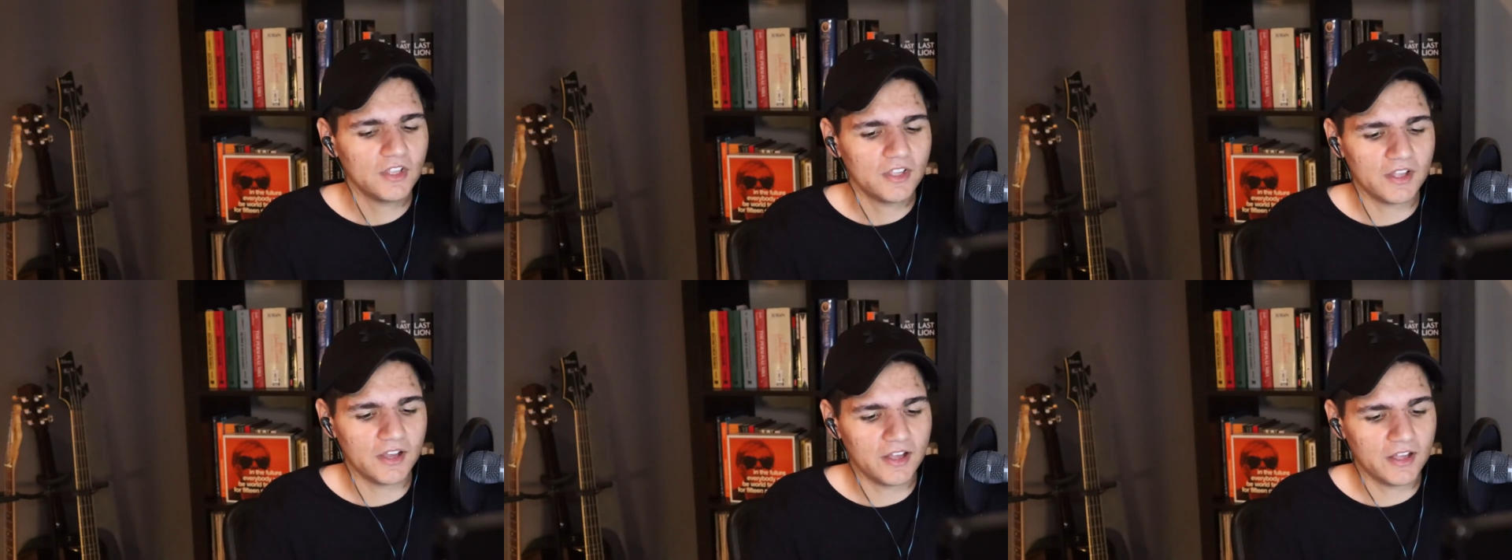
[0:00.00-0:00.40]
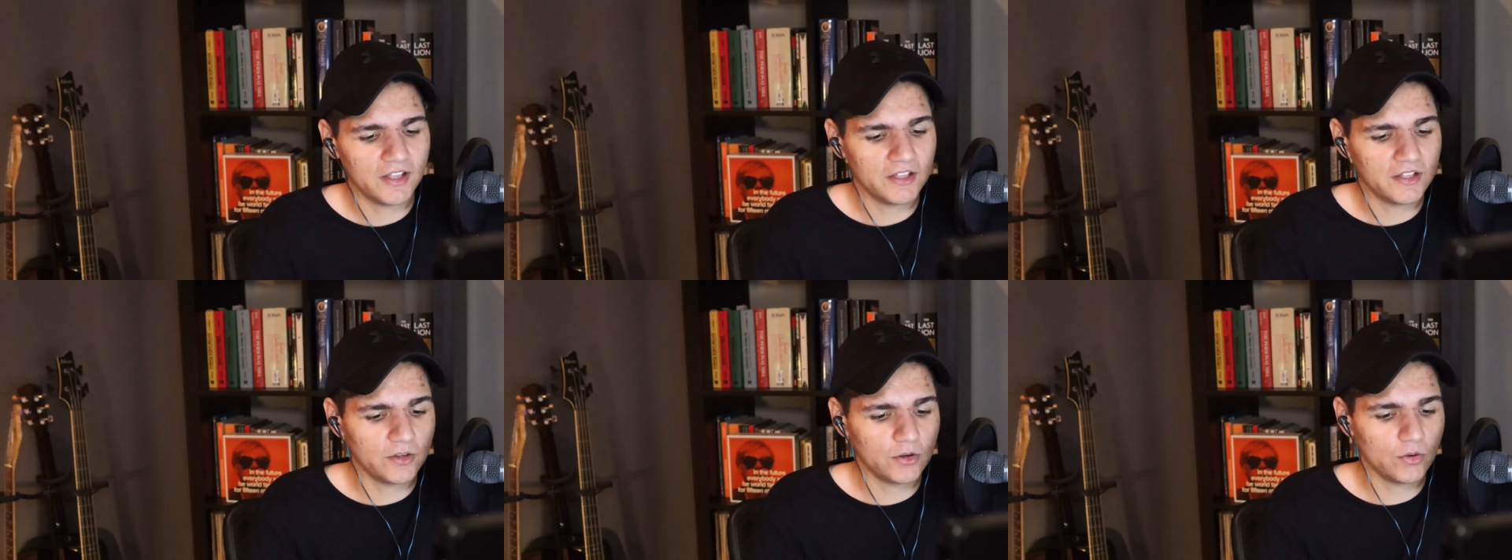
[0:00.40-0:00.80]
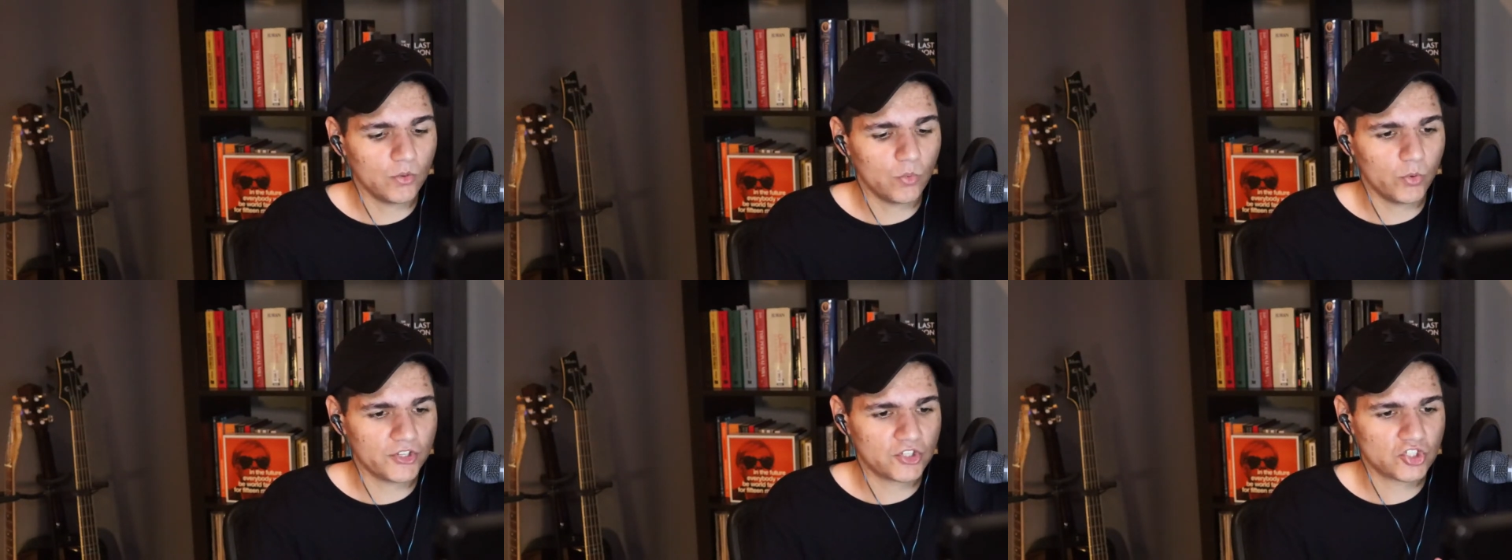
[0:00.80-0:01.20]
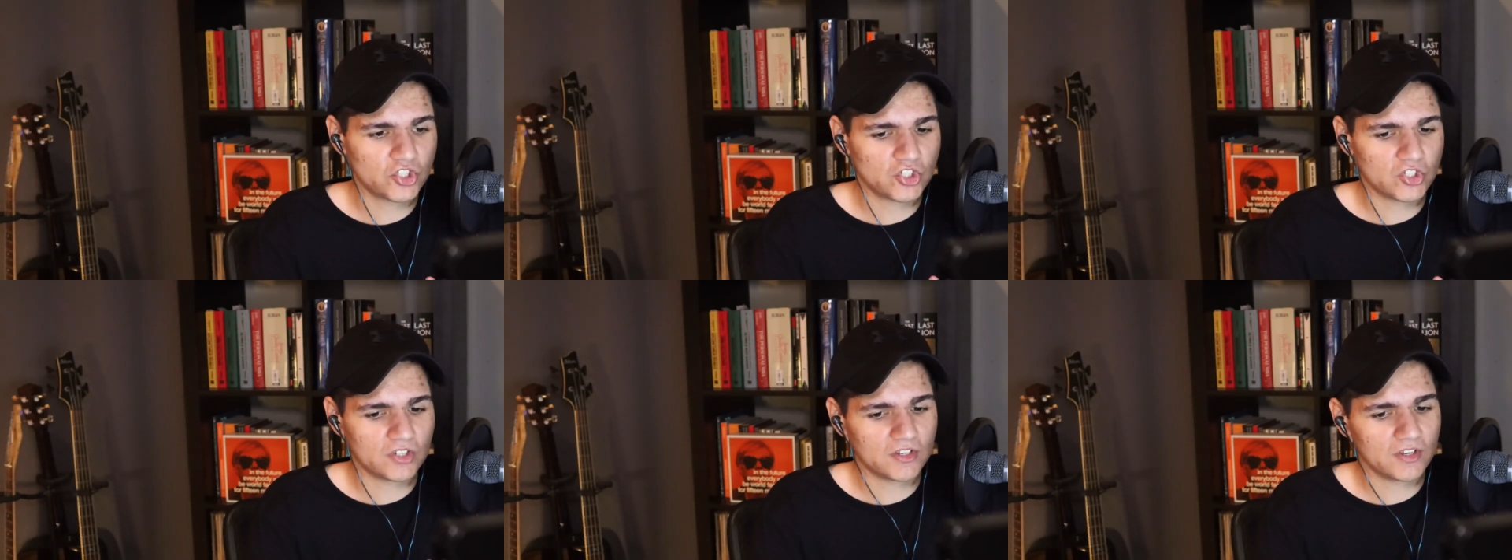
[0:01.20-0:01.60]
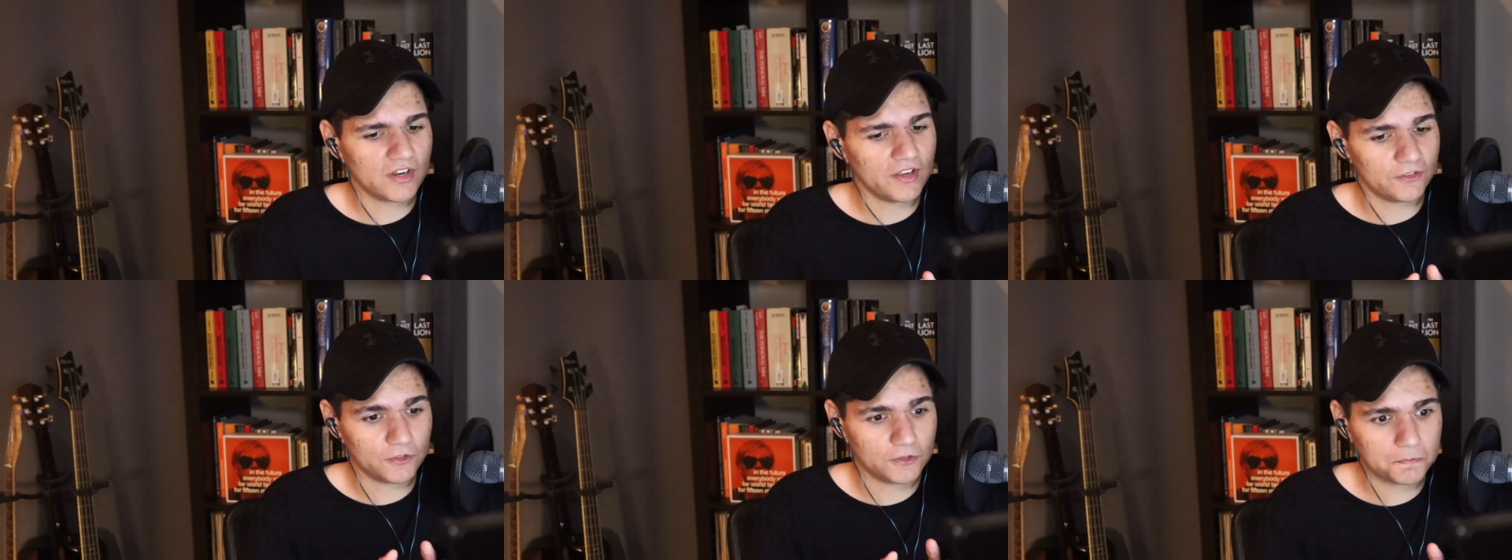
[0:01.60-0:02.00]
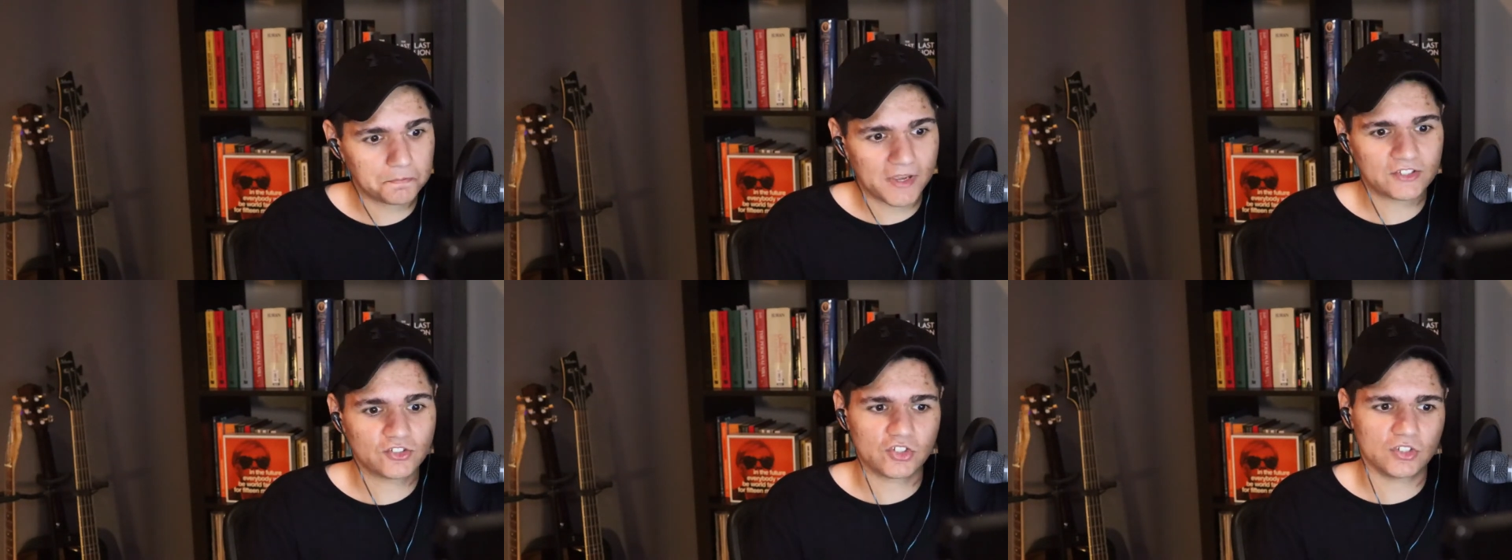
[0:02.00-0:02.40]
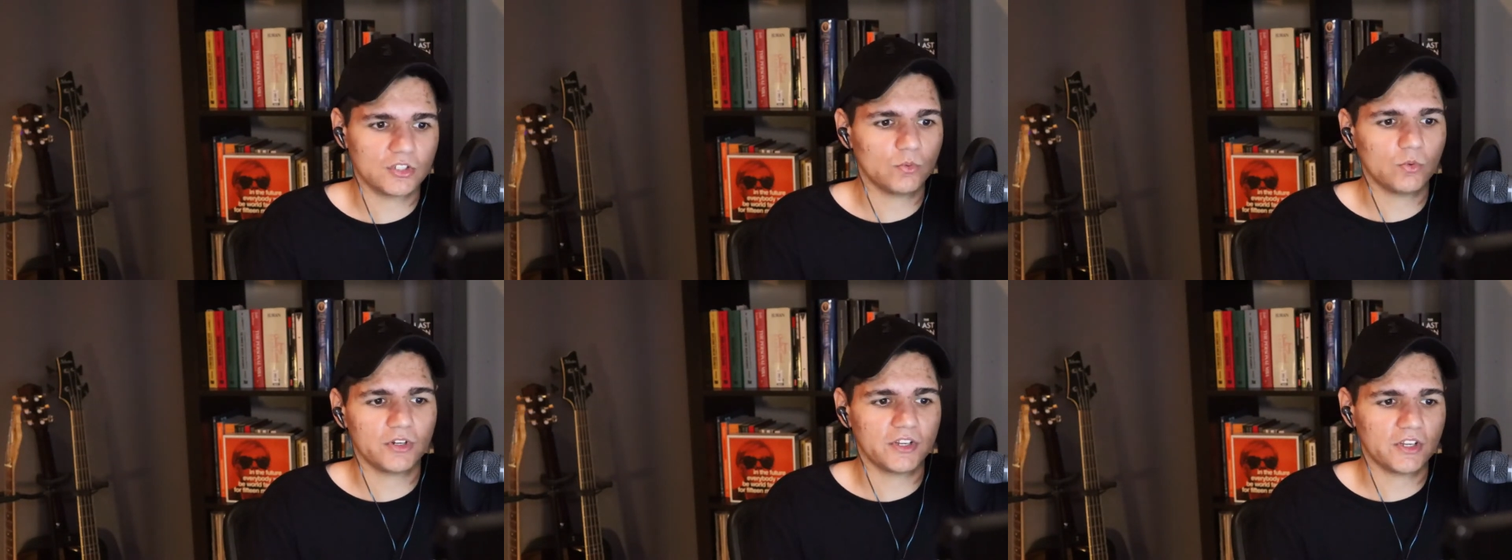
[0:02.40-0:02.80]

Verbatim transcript: Uh, which especially when